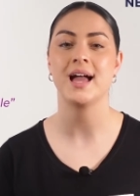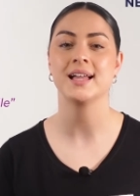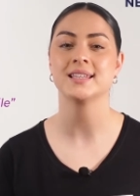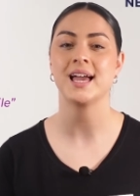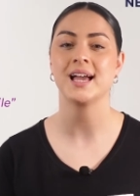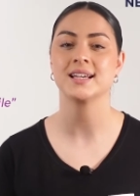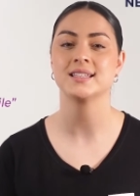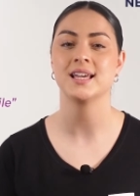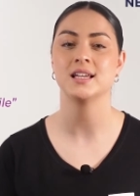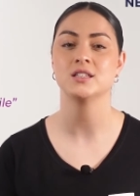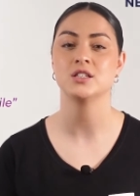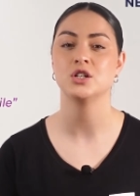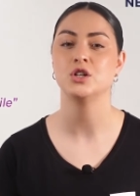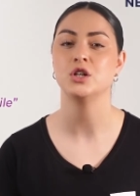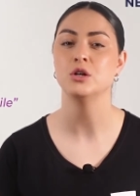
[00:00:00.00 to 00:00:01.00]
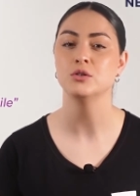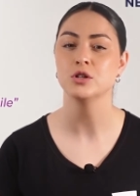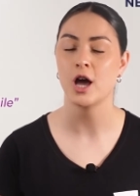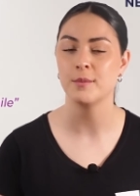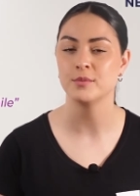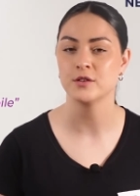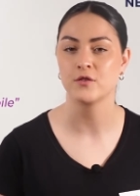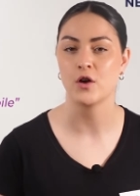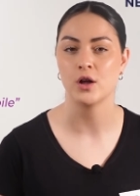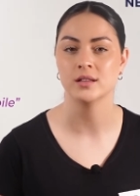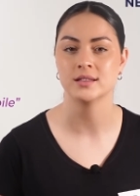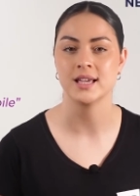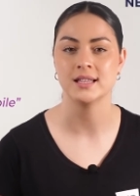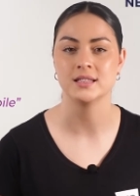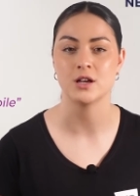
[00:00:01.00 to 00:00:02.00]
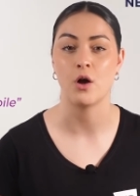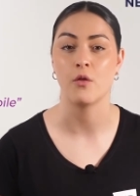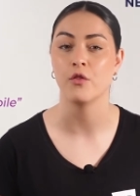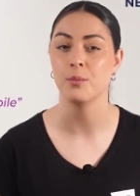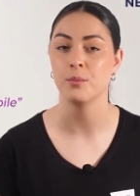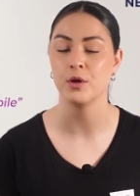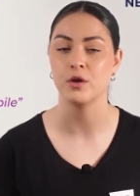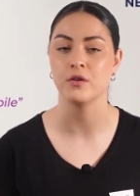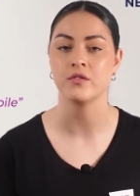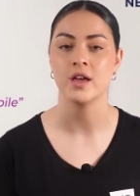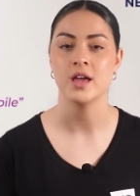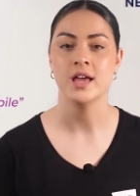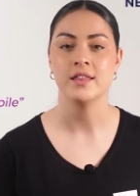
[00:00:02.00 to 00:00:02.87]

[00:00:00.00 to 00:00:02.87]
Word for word: and access to new types of content on the move.